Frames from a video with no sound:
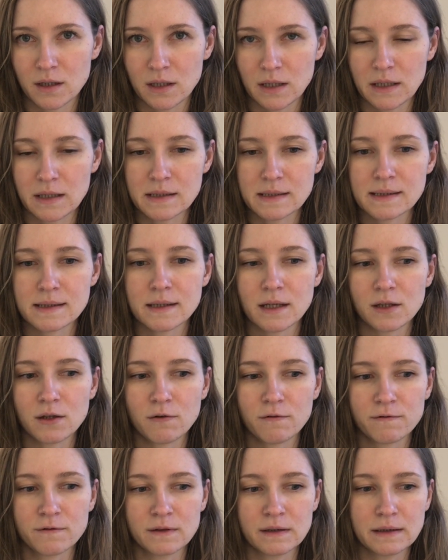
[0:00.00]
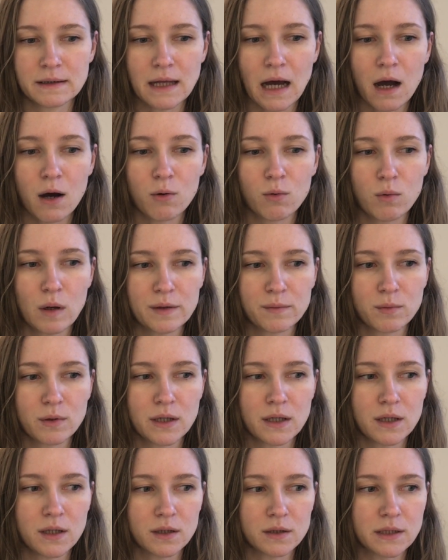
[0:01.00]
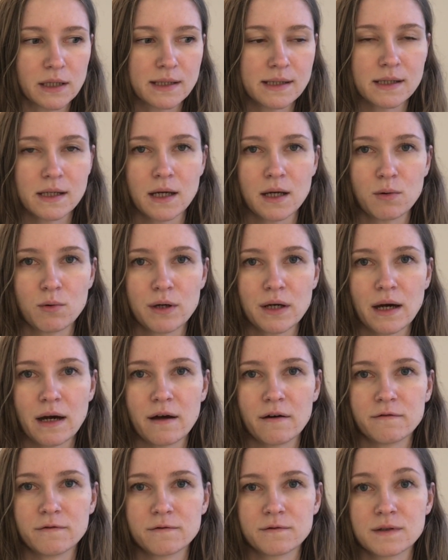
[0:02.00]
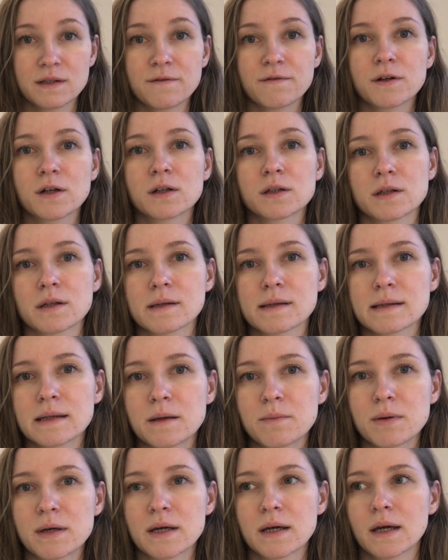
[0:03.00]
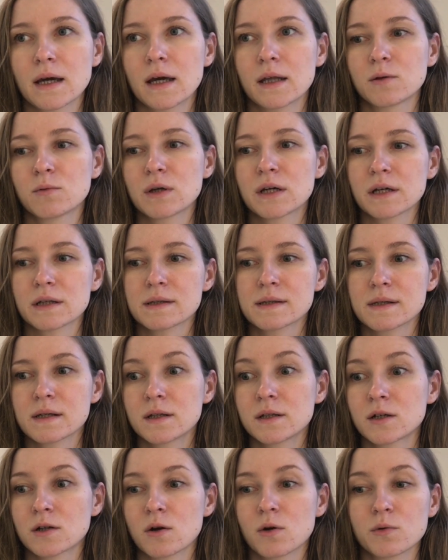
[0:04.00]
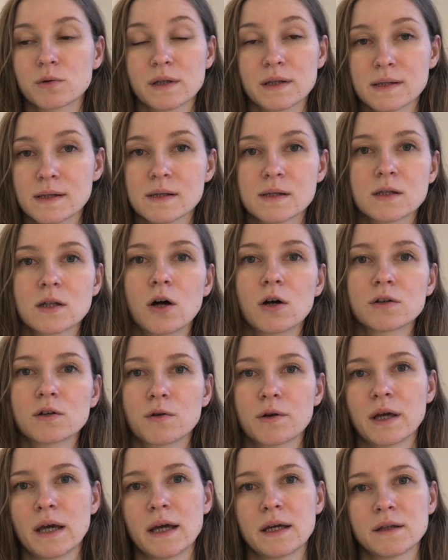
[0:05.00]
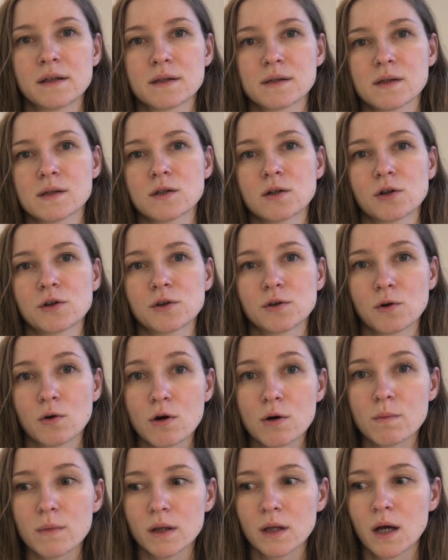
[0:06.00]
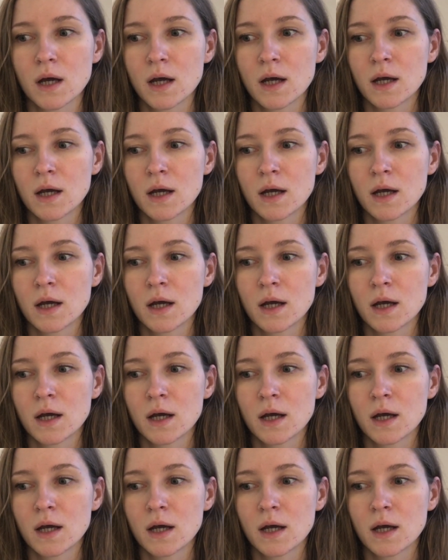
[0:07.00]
instead of now when we let's say we have difficulty sleeping and we consider oh this is not okay this is not normal